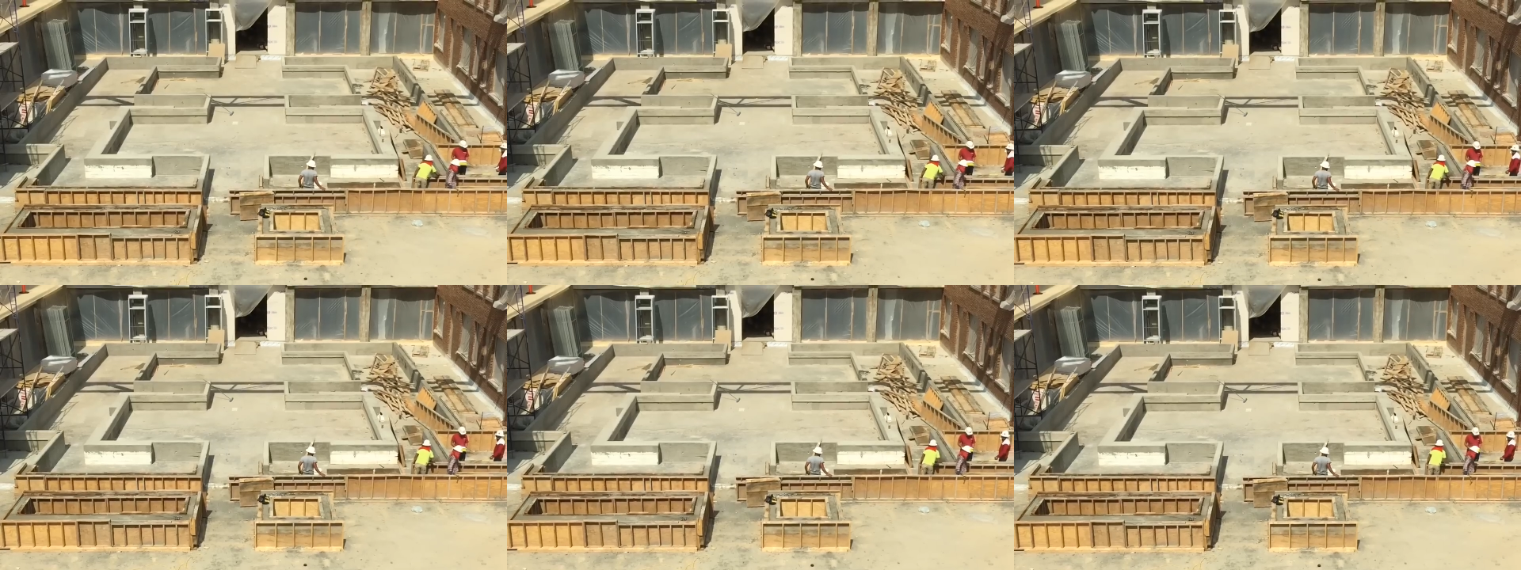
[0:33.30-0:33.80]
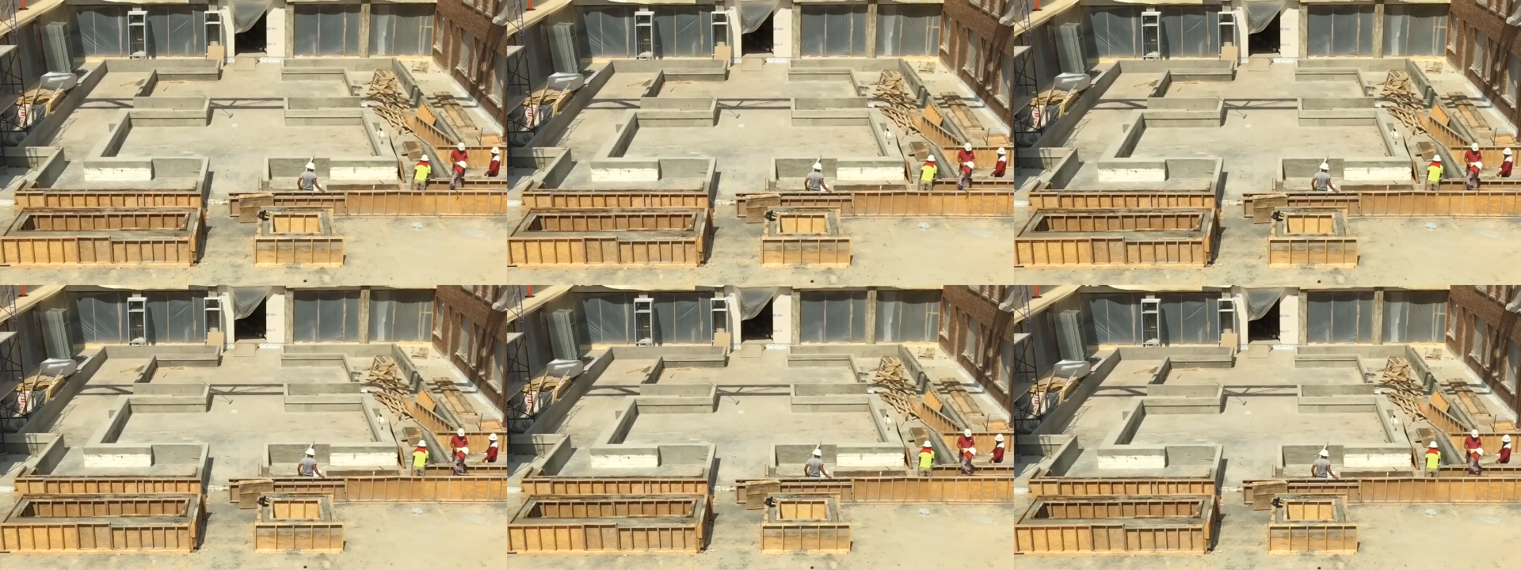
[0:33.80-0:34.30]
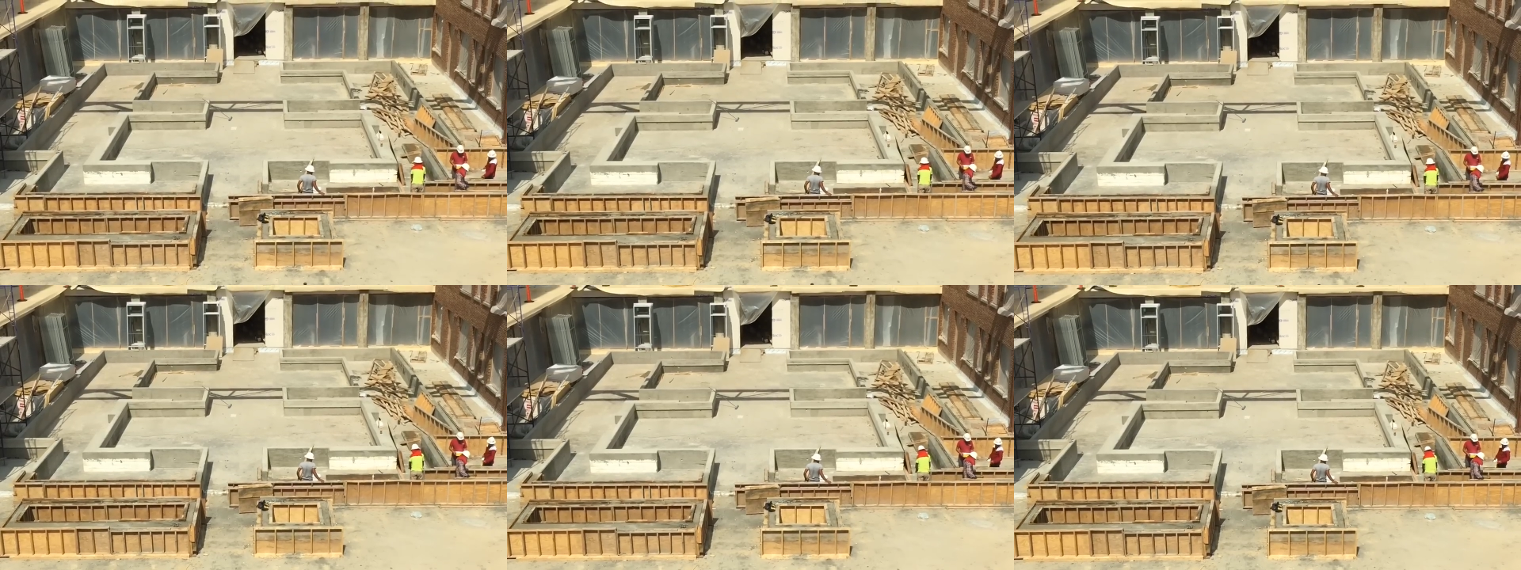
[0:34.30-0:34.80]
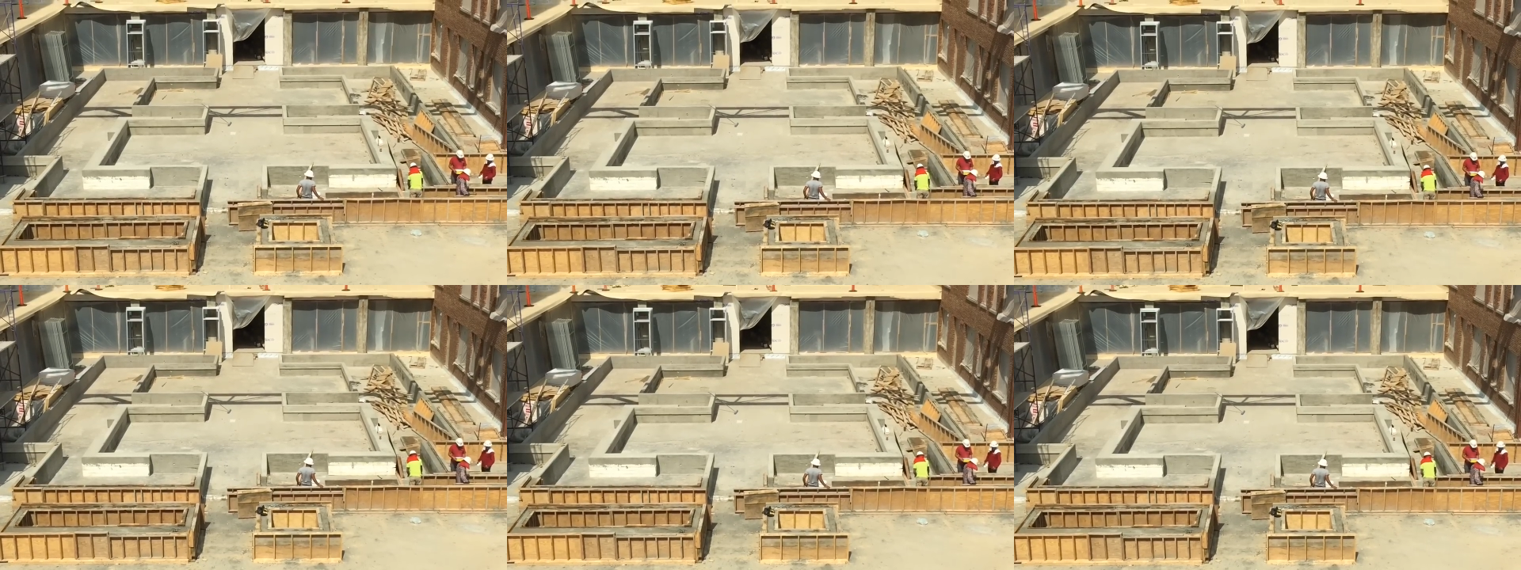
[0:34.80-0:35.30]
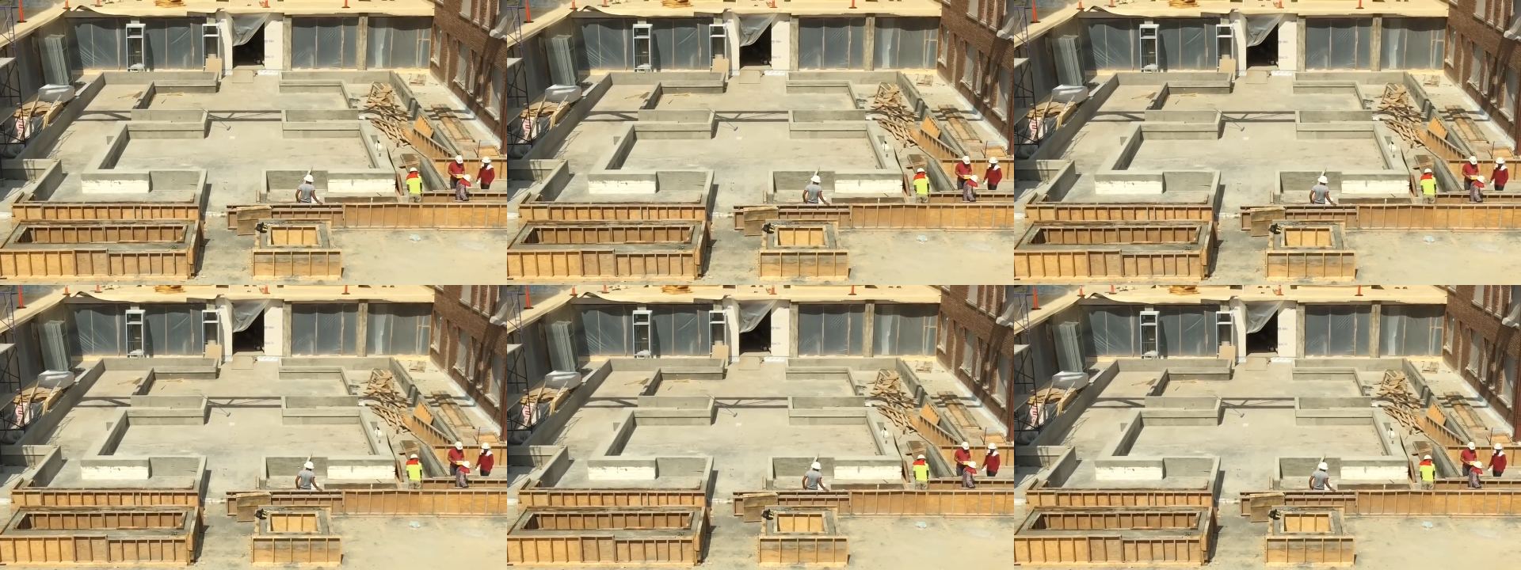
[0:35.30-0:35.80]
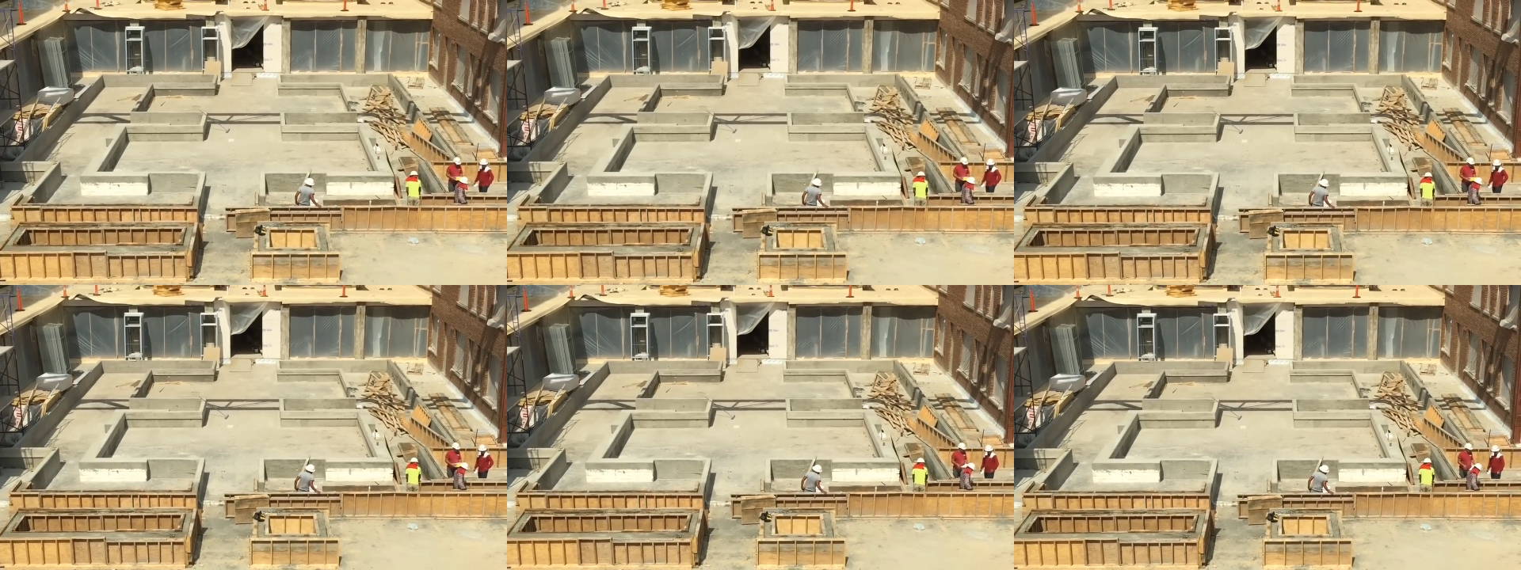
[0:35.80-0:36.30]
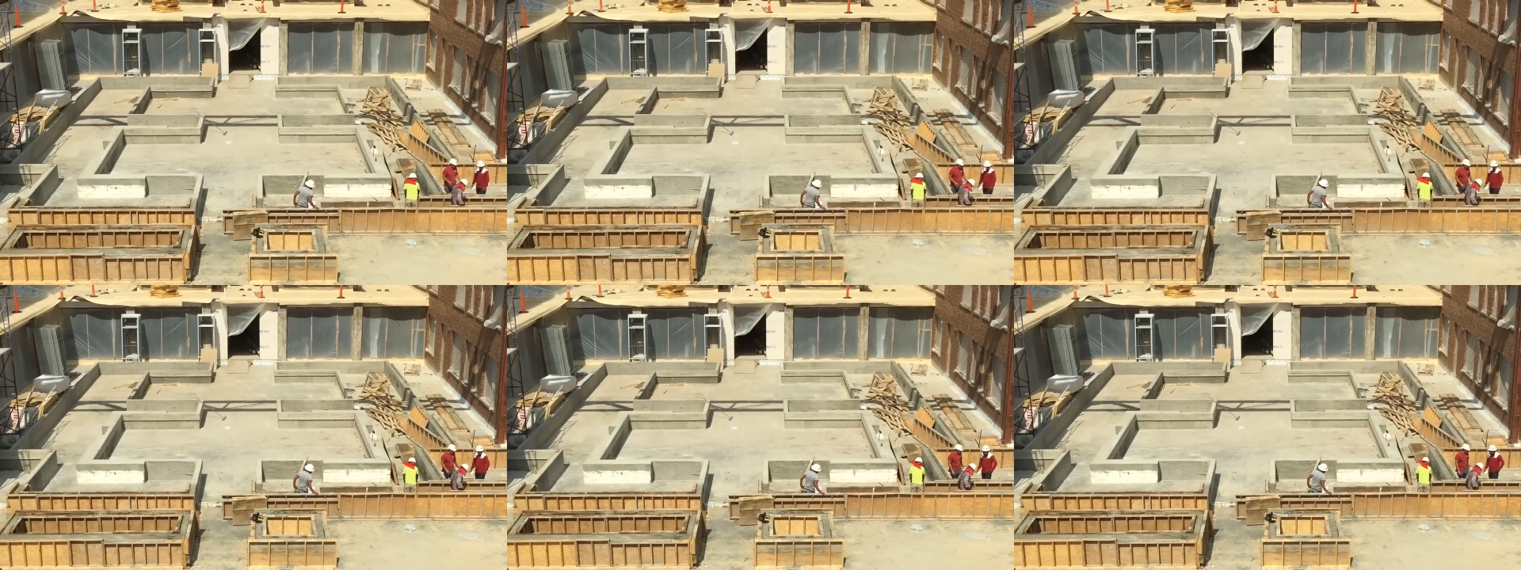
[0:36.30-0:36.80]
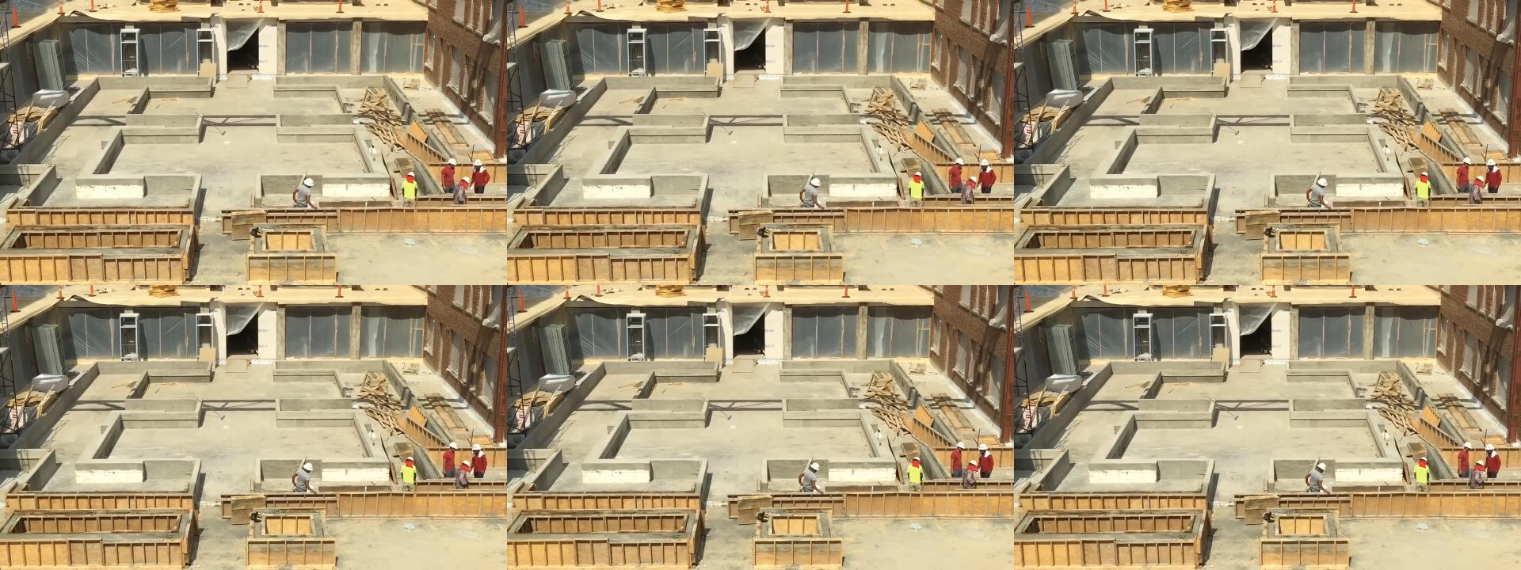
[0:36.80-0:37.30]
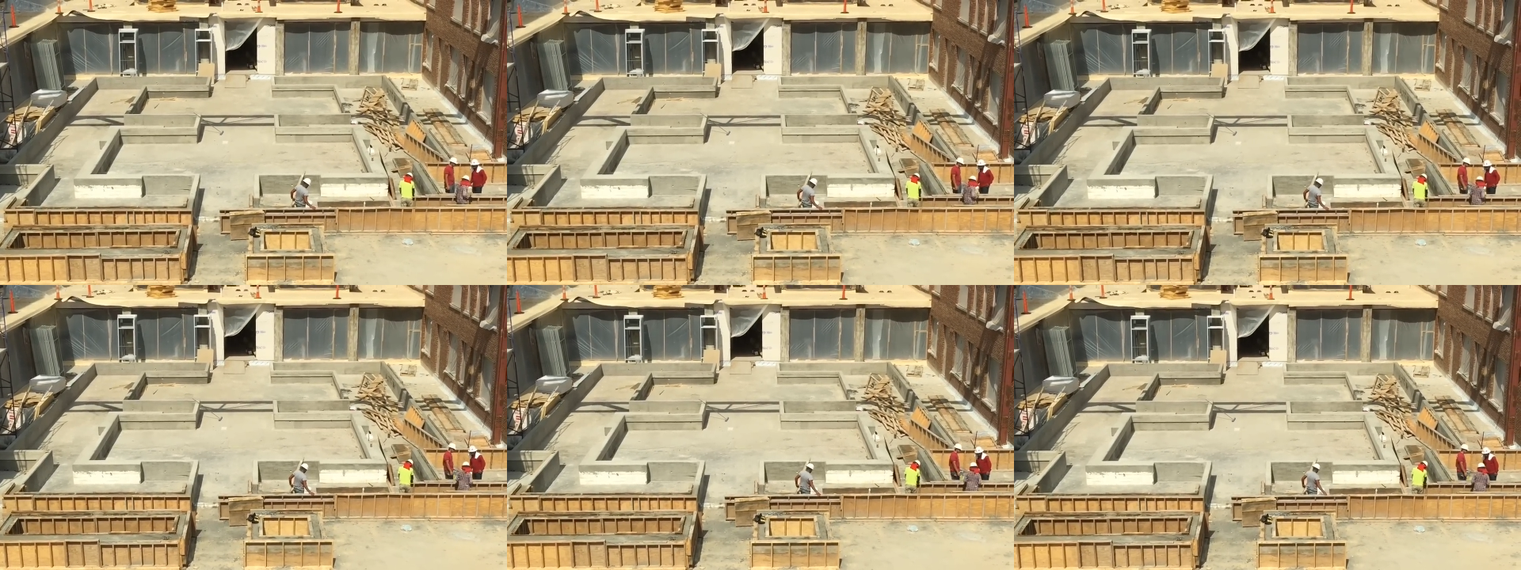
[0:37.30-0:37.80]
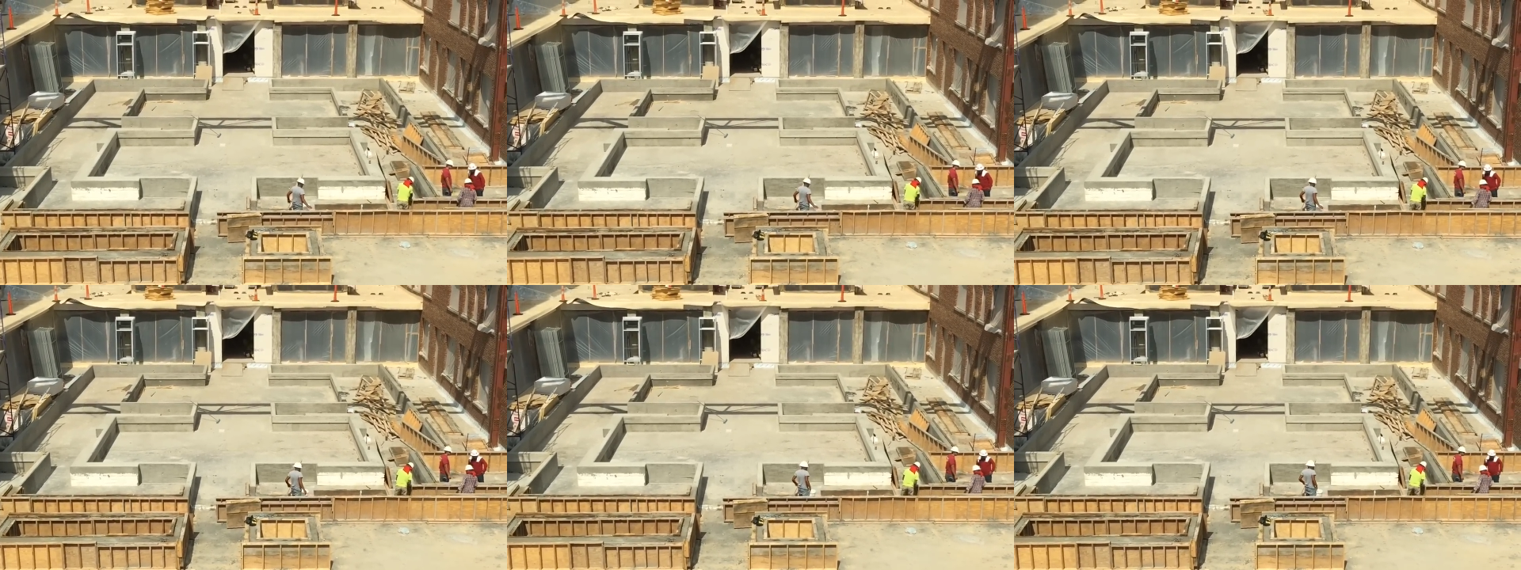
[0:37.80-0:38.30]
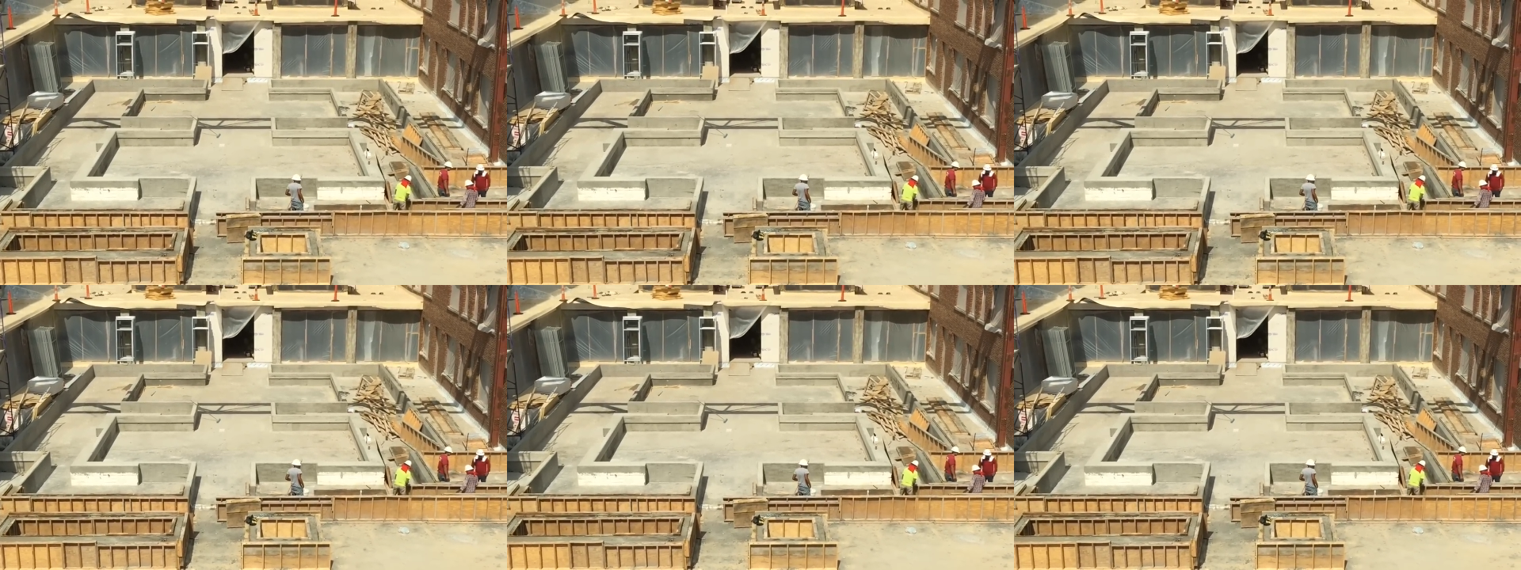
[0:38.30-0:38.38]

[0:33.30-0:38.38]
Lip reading: [unreadable: no face in view]